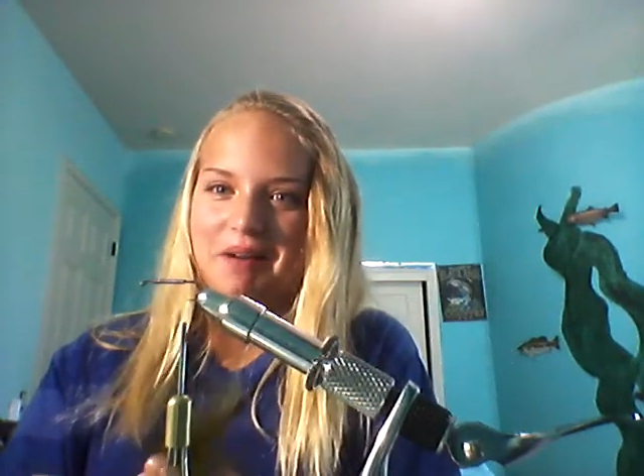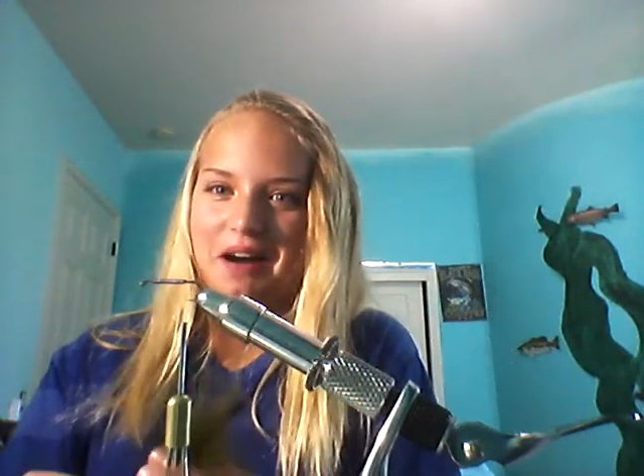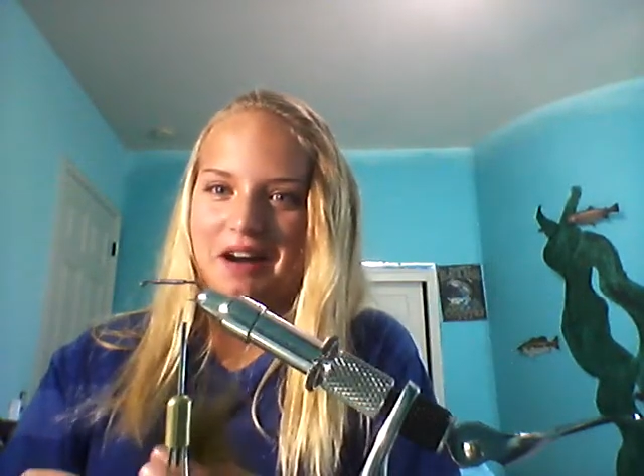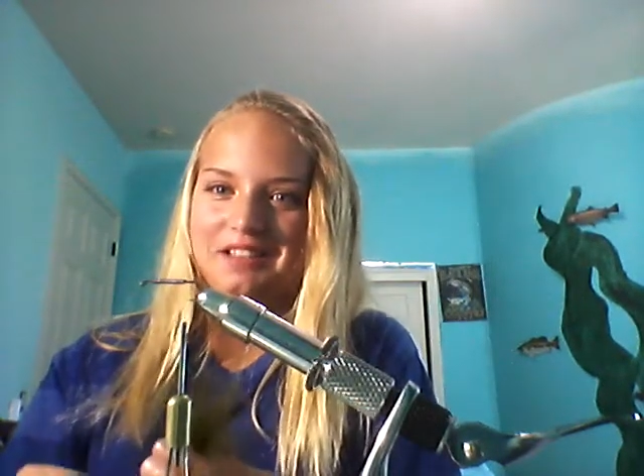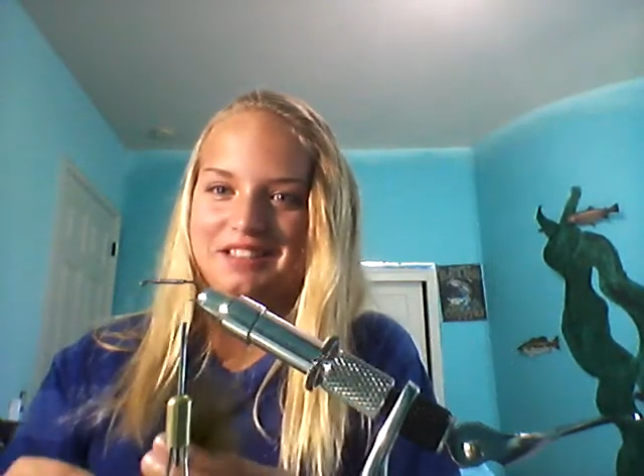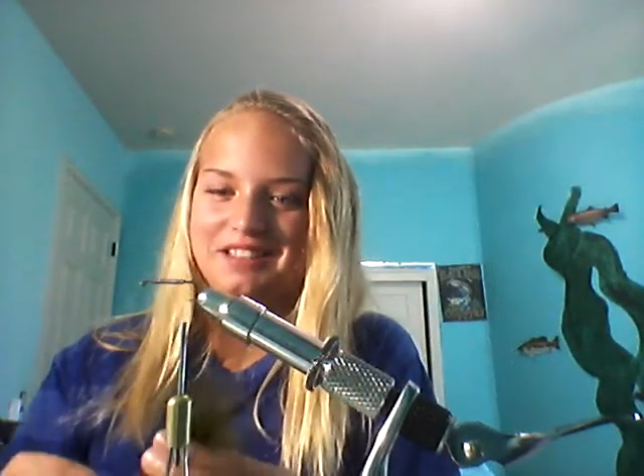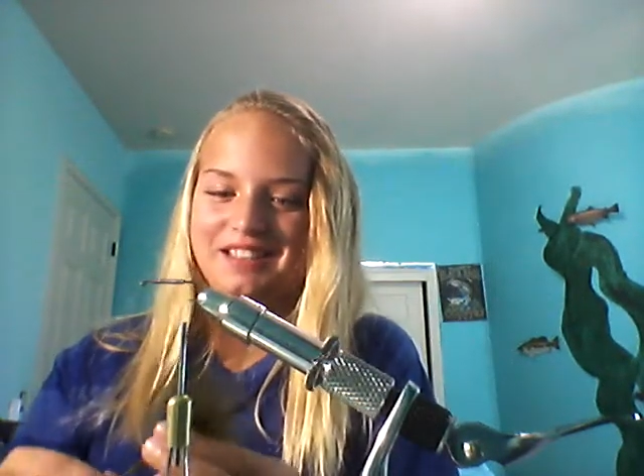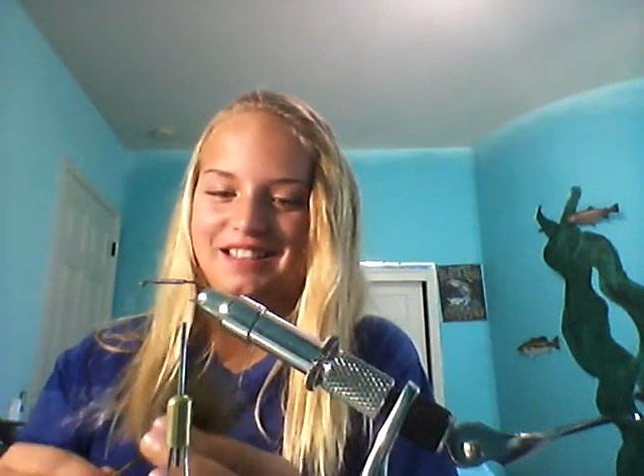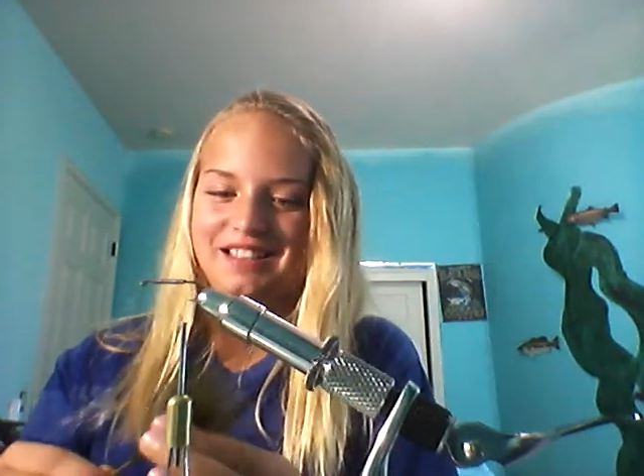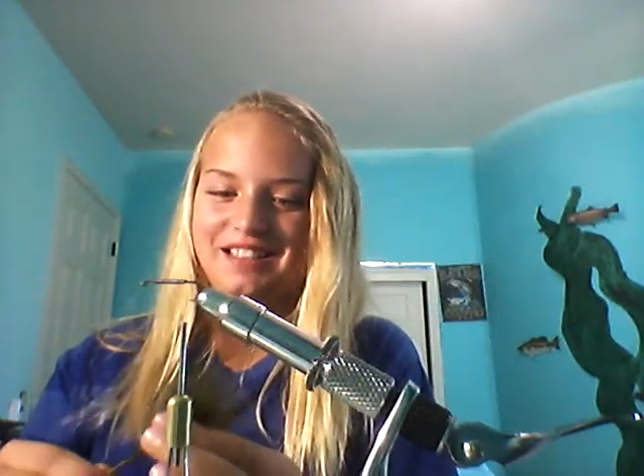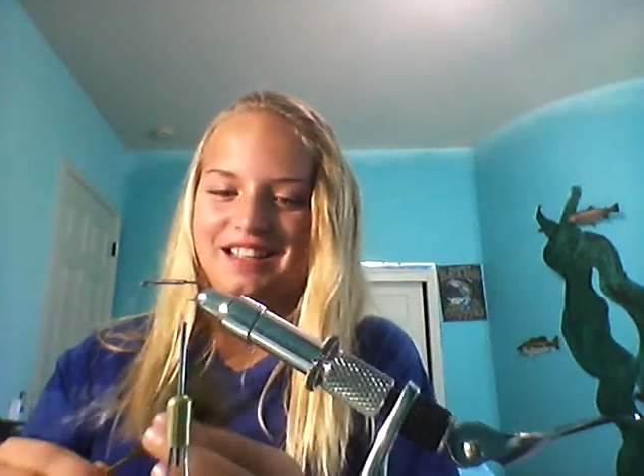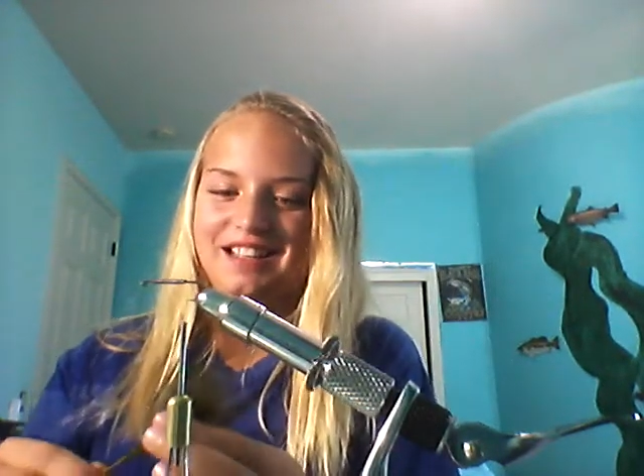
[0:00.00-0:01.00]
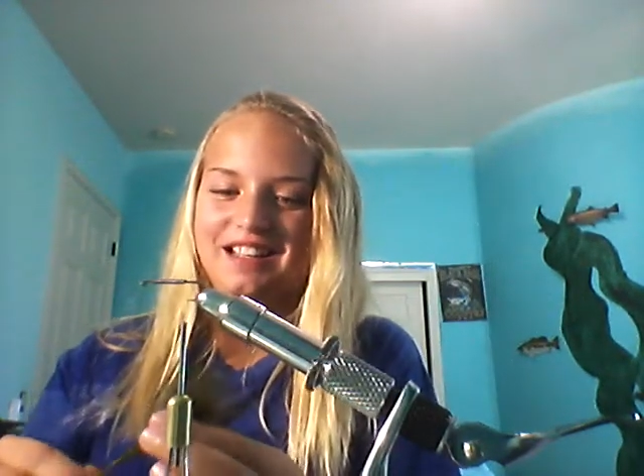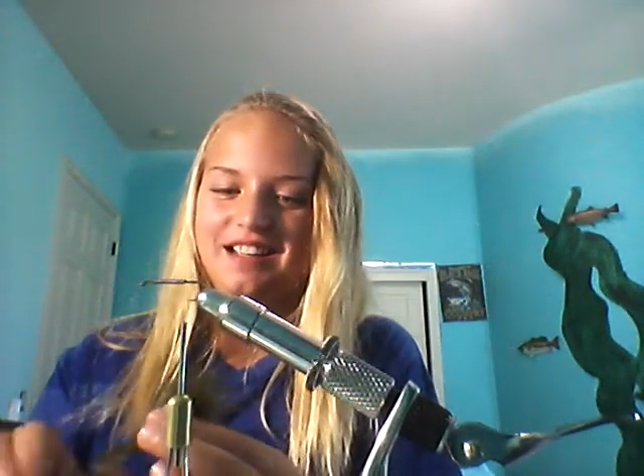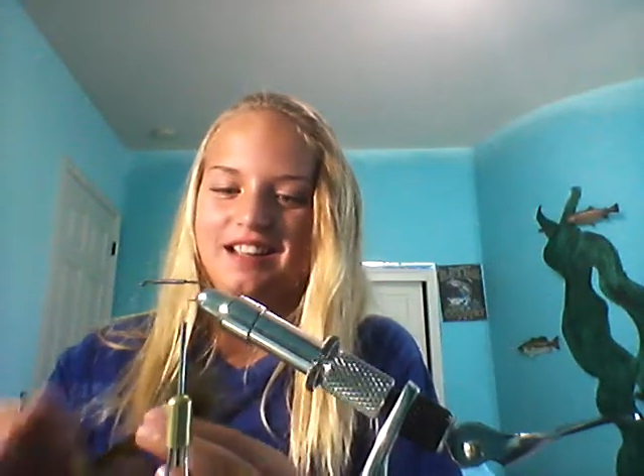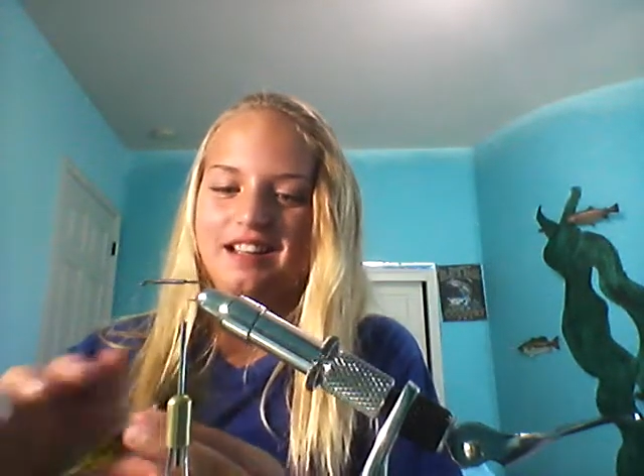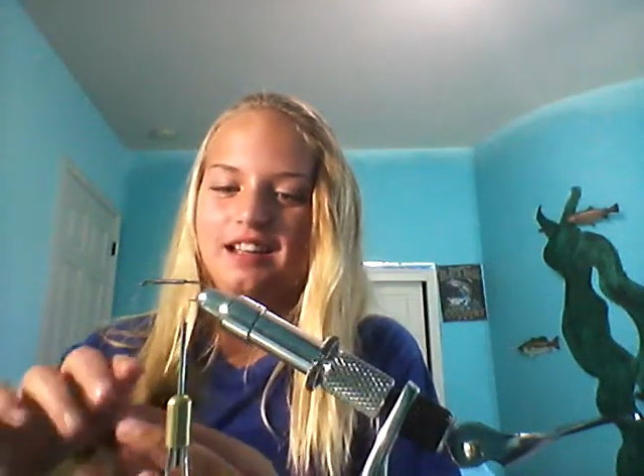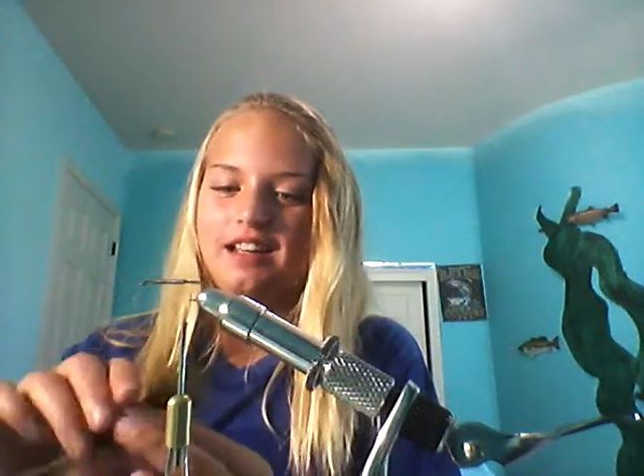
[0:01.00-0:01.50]
box.
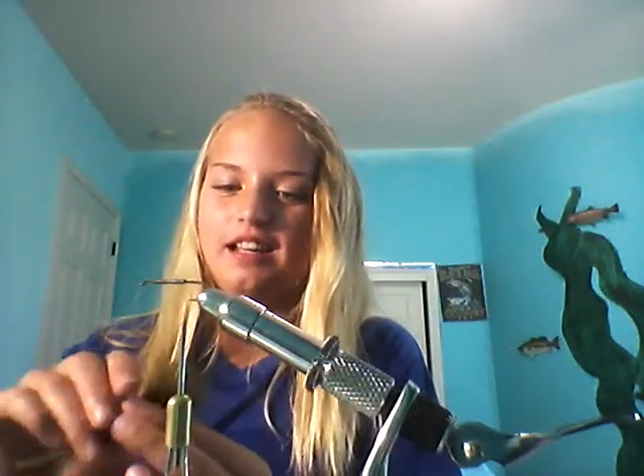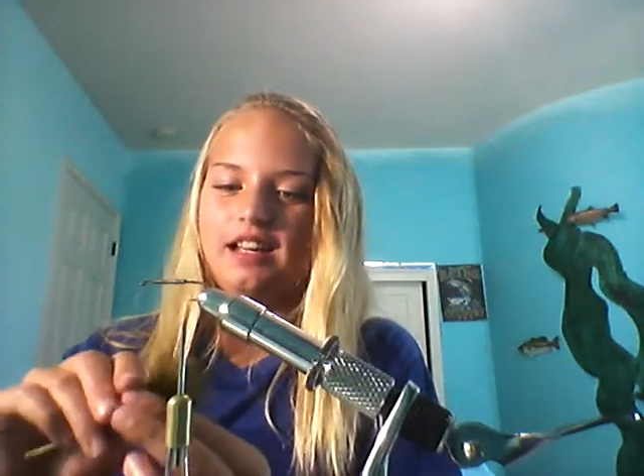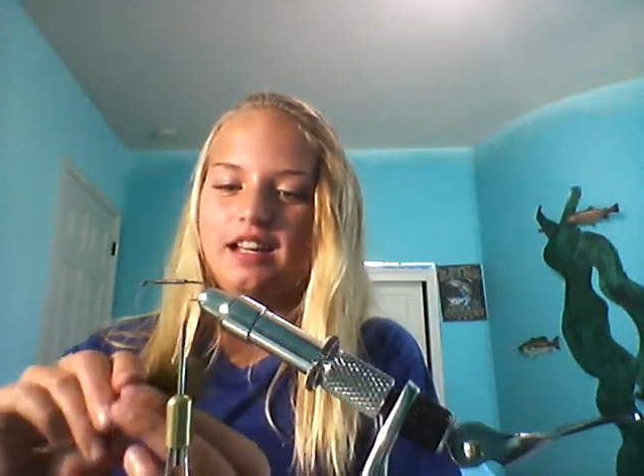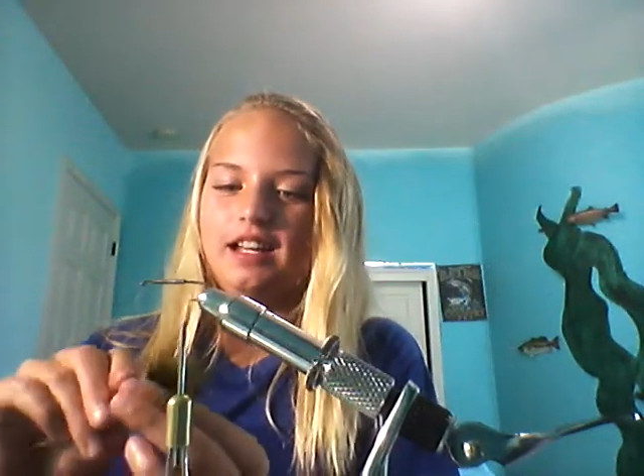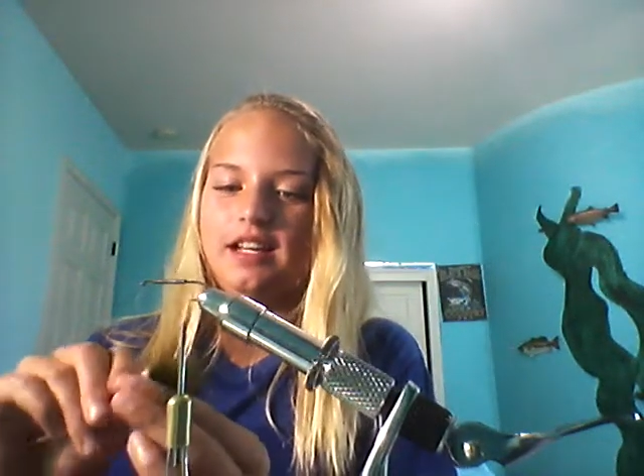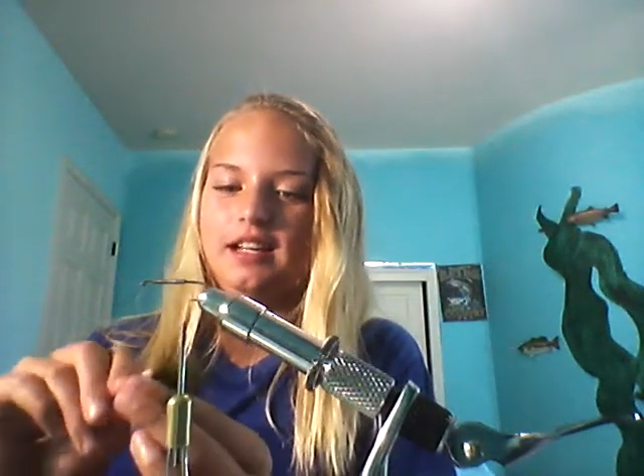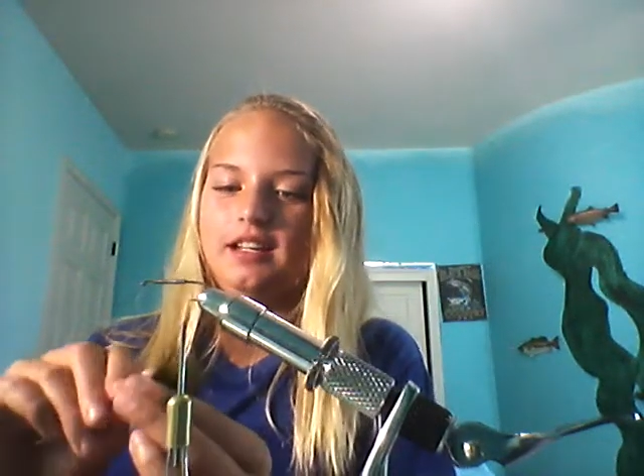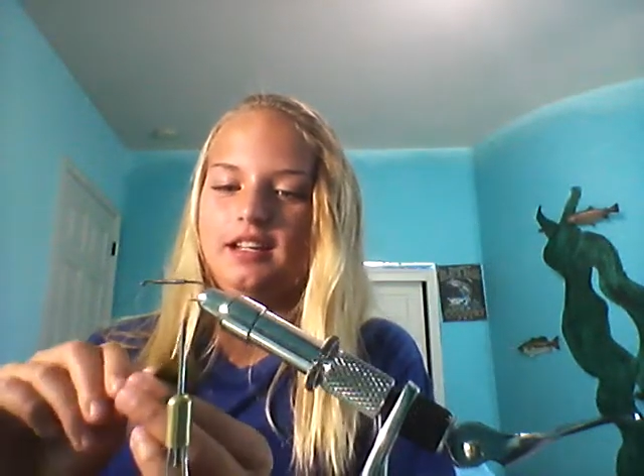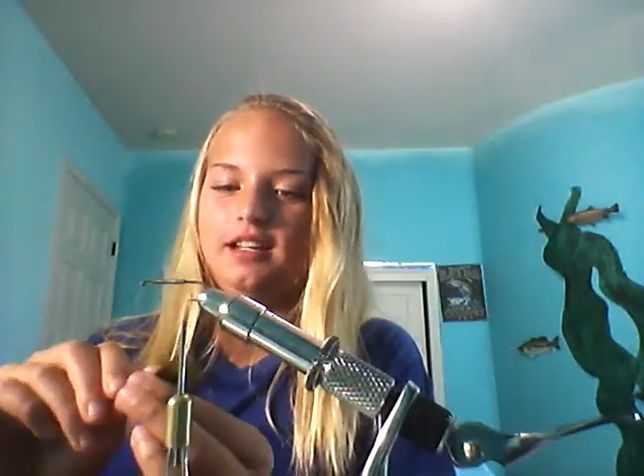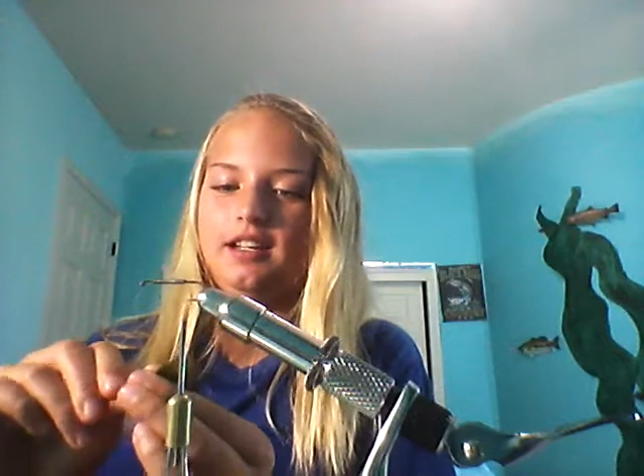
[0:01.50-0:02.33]
And